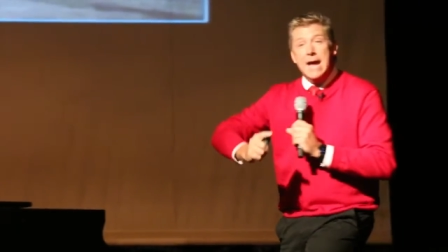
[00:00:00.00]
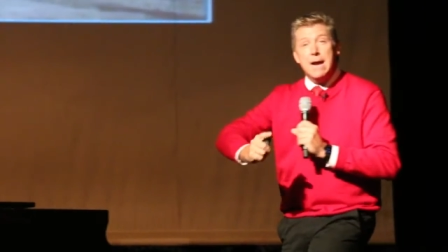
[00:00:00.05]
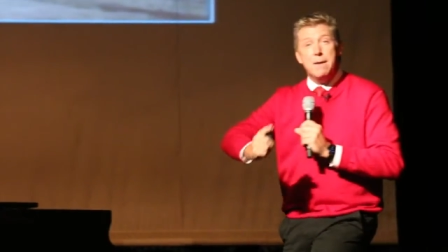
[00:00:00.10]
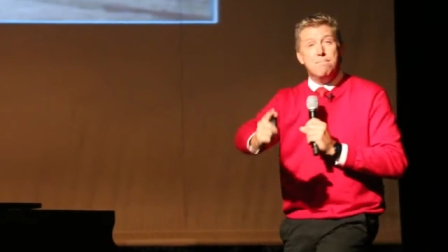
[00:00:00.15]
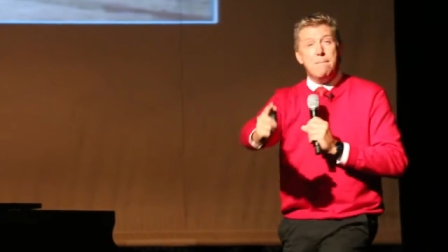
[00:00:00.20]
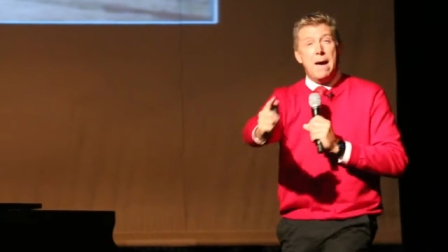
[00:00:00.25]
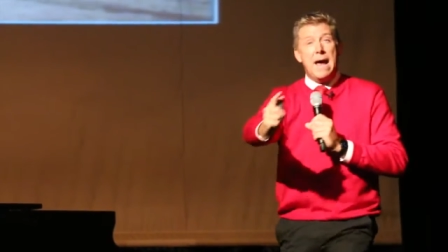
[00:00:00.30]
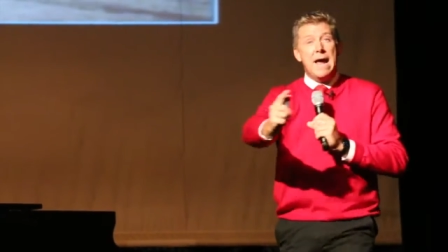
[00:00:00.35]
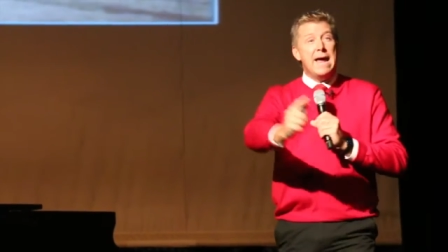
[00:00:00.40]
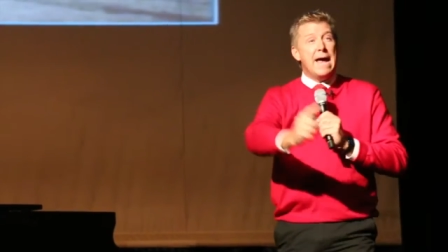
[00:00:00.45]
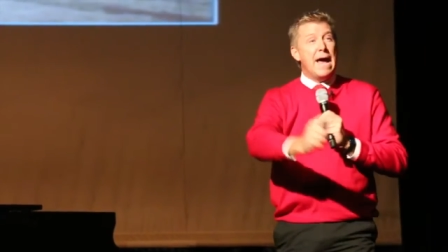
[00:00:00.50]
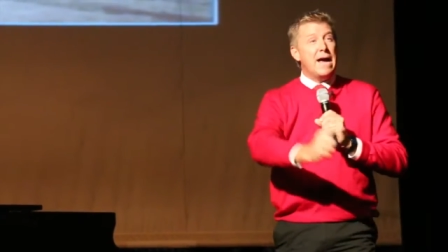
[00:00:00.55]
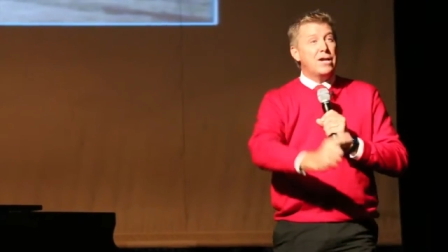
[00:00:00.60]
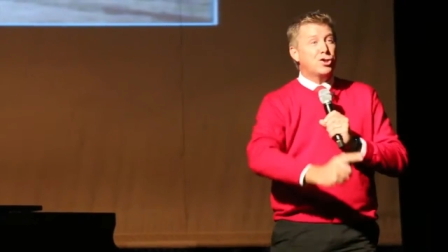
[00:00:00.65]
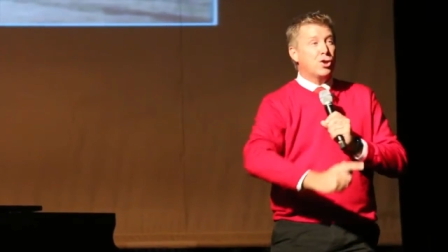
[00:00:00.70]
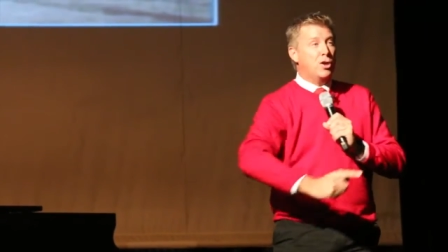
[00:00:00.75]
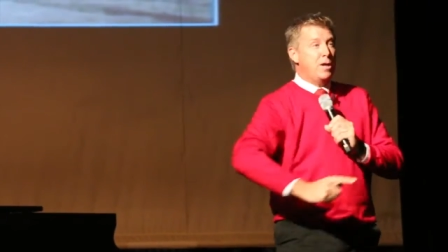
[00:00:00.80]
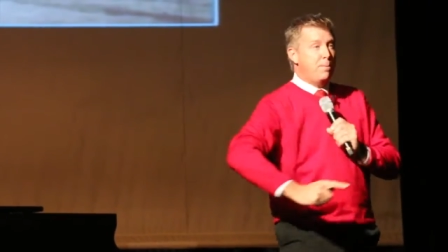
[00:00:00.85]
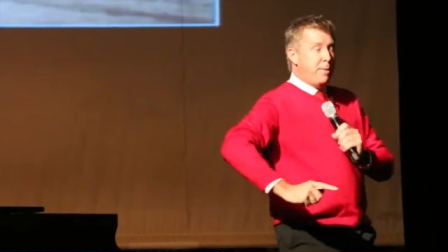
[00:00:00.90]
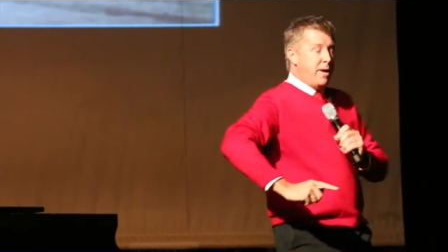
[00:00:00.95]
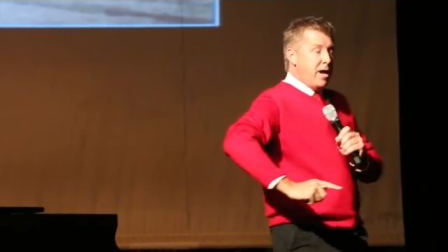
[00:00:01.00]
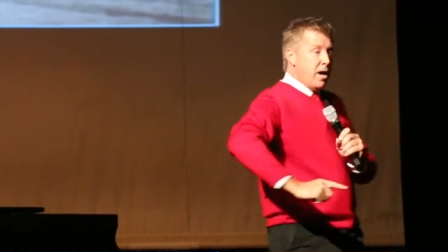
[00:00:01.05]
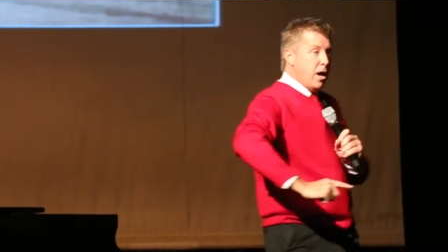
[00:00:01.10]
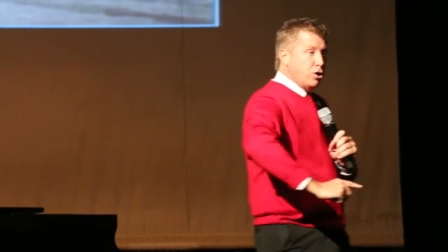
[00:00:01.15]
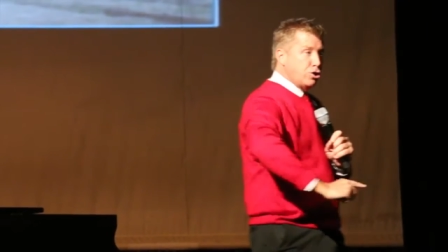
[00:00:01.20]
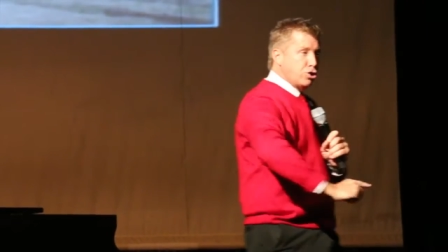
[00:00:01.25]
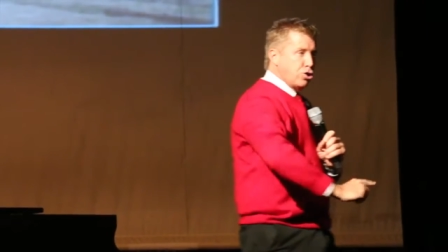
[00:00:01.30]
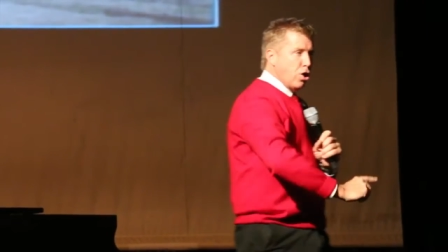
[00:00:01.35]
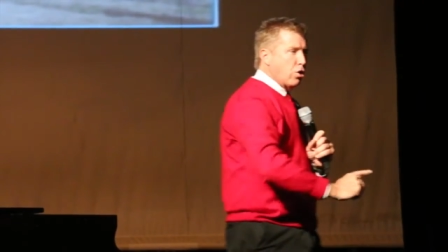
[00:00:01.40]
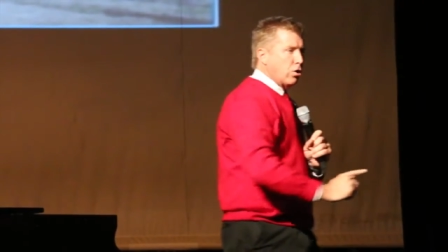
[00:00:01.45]
he may actually be
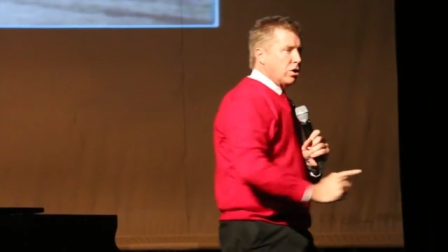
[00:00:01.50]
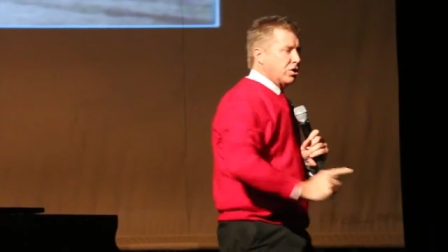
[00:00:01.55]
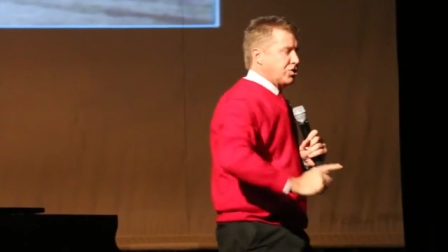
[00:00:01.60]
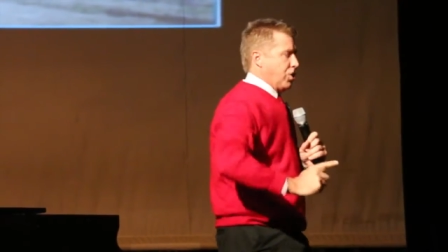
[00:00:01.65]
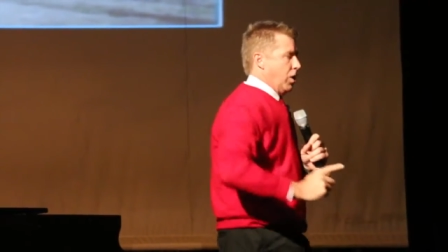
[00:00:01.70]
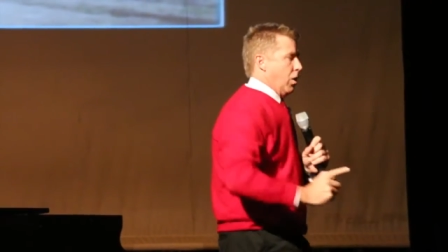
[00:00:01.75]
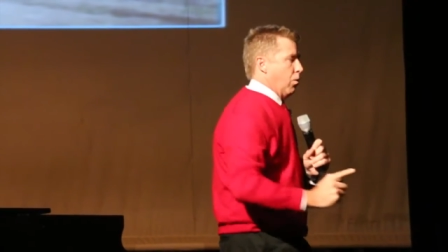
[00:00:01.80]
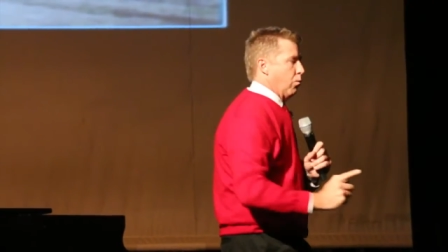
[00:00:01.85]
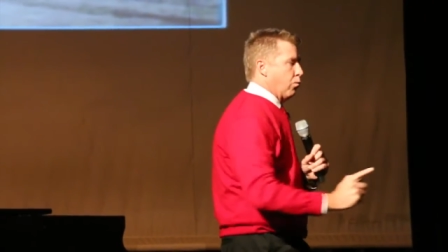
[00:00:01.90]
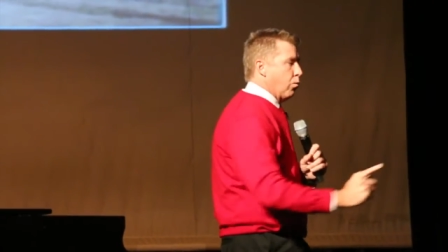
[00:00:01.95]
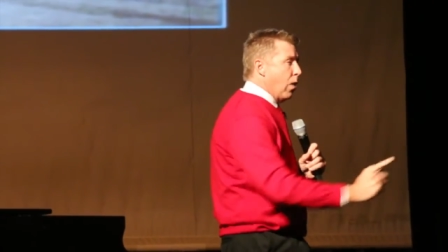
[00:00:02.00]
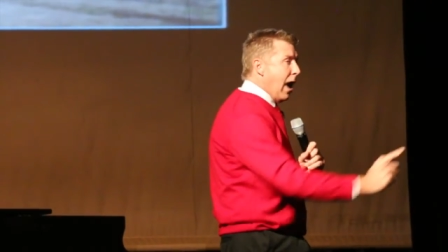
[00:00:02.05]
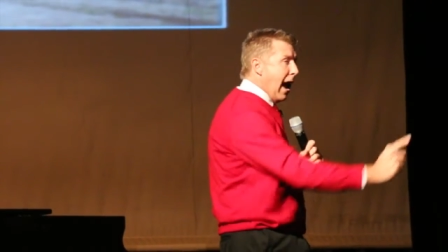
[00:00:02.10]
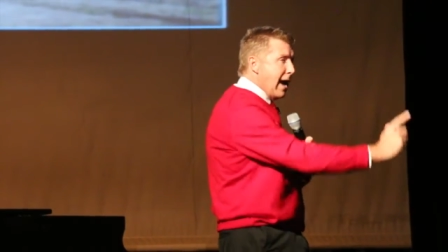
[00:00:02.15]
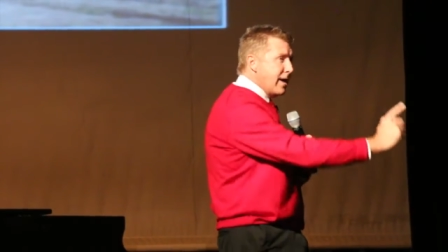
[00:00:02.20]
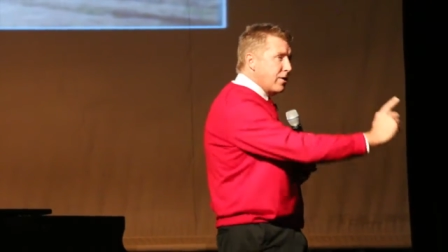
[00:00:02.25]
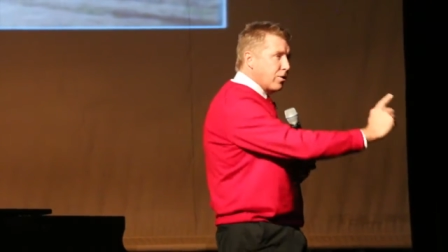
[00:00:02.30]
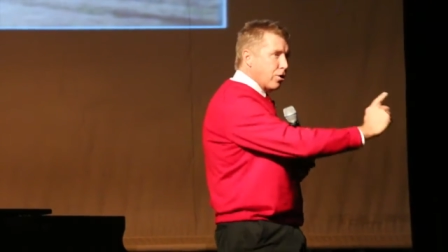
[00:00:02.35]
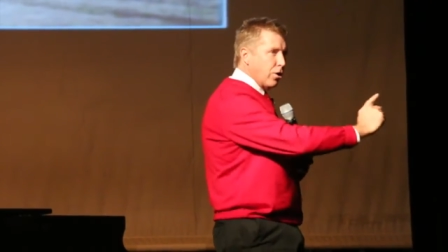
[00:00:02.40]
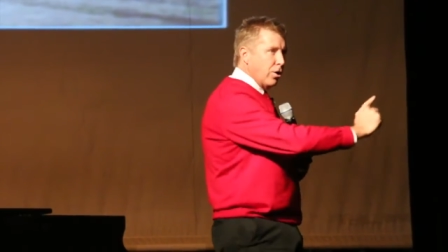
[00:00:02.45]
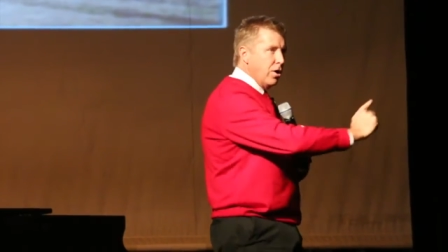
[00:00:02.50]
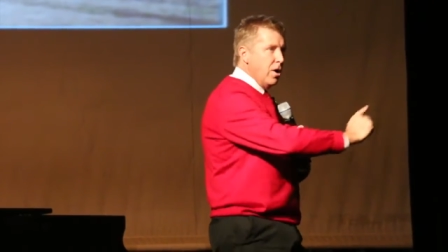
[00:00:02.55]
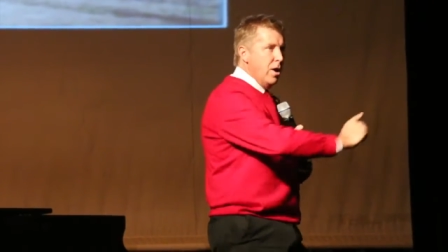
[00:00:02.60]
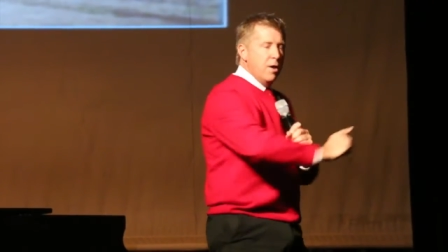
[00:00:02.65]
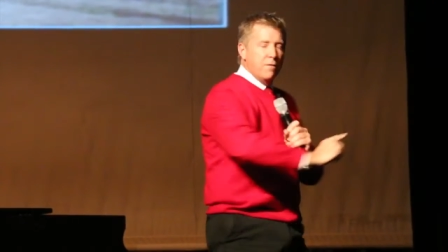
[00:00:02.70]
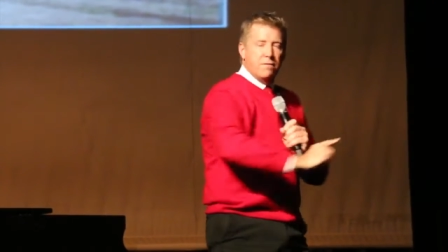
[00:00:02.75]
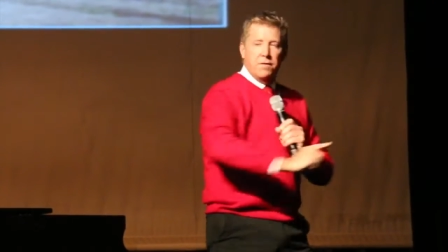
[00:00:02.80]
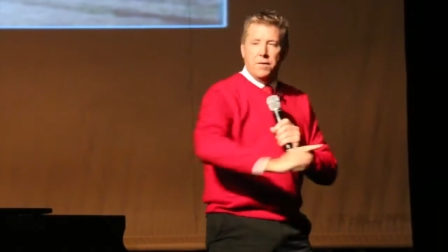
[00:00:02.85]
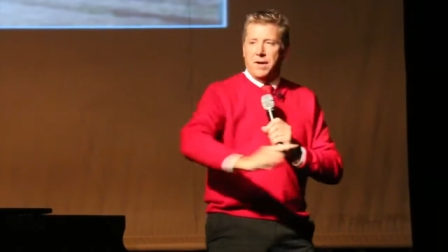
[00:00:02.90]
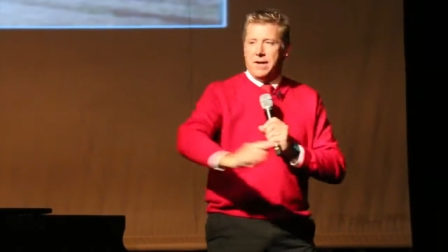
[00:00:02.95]
a journalist, a writer
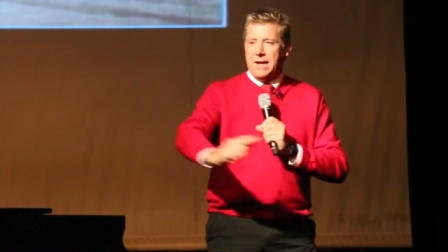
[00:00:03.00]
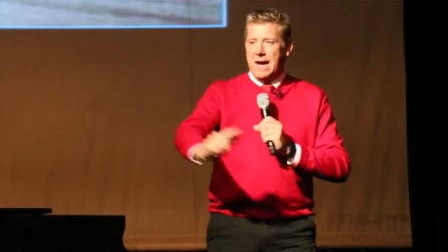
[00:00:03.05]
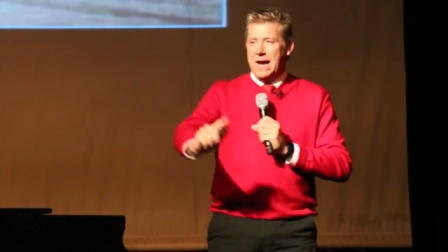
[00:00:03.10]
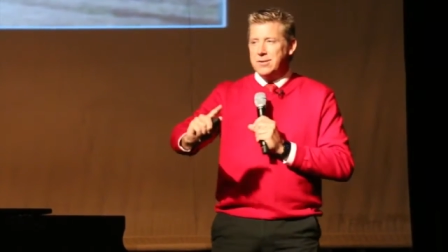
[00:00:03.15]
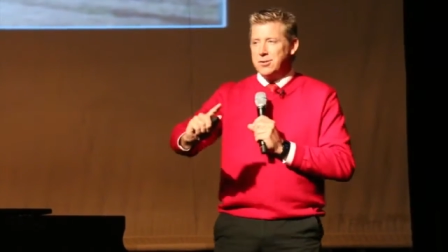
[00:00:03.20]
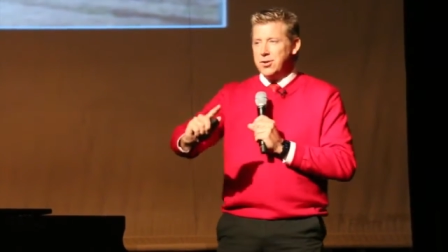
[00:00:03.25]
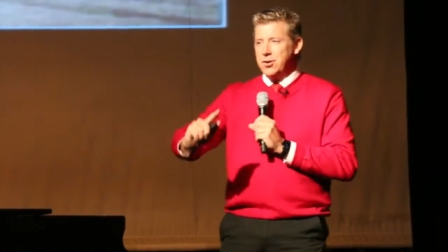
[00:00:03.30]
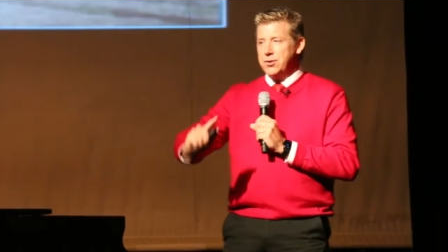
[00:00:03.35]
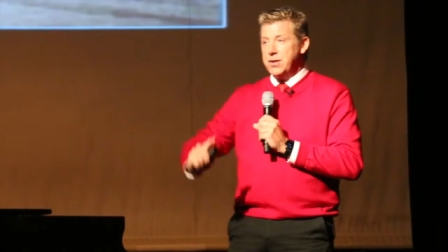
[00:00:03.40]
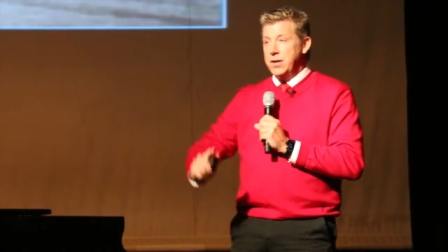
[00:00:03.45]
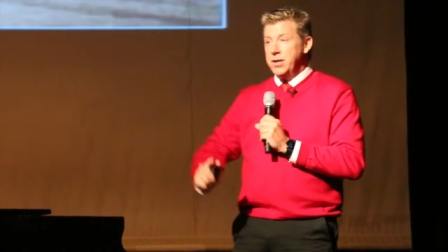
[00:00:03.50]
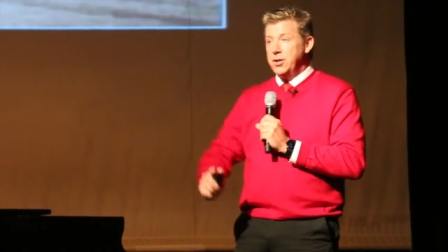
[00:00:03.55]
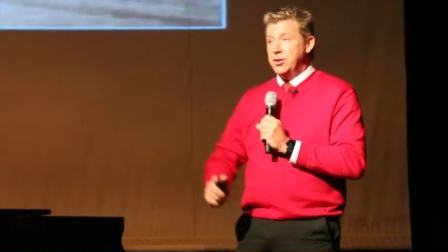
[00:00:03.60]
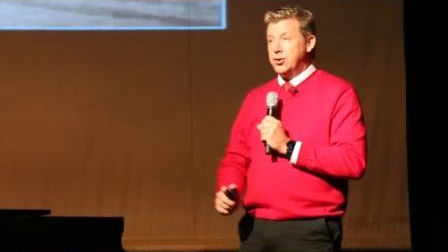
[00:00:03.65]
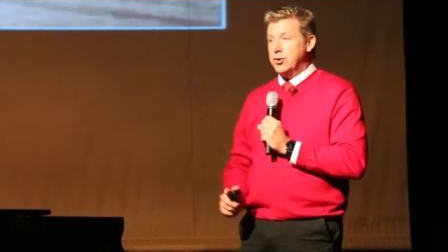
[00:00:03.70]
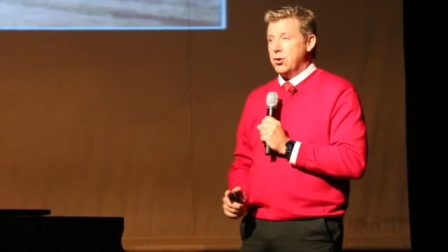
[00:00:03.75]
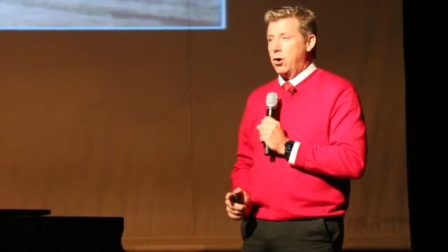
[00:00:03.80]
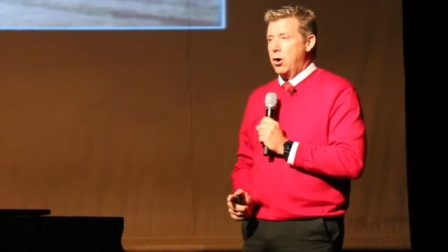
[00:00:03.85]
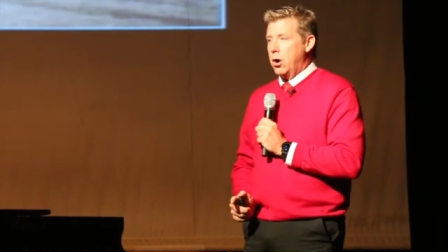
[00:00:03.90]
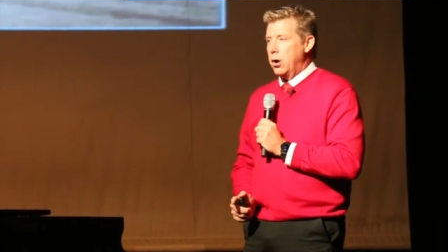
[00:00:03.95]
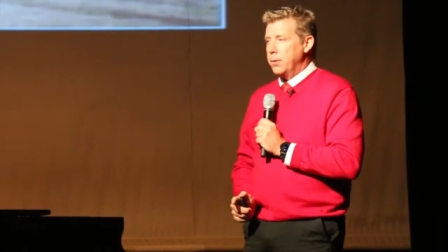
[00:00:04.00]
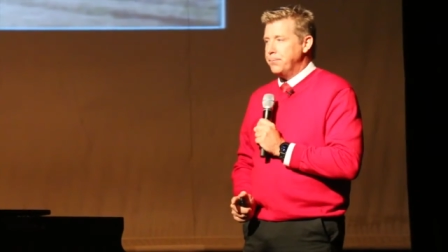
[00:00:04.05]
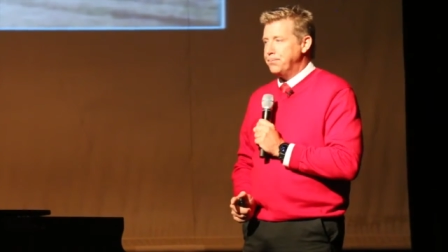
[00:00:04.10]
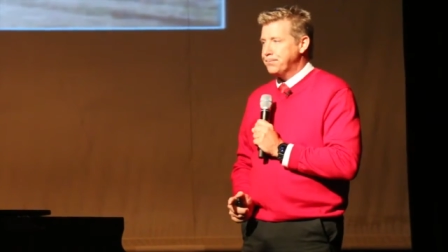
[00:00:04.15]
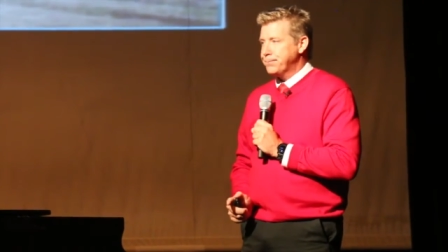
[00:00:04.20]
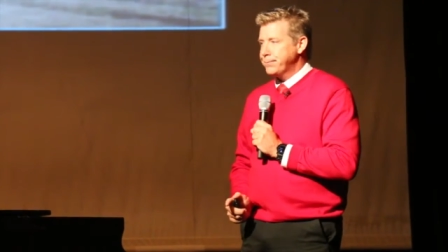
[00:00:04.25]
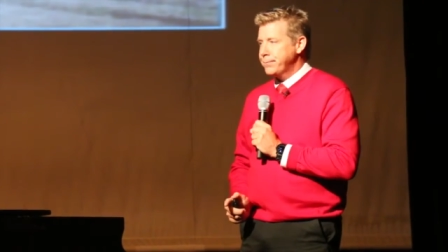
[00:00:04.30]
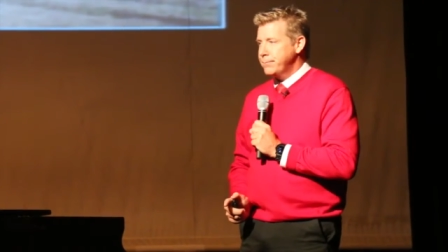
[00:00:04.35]
for the Kansas City Star.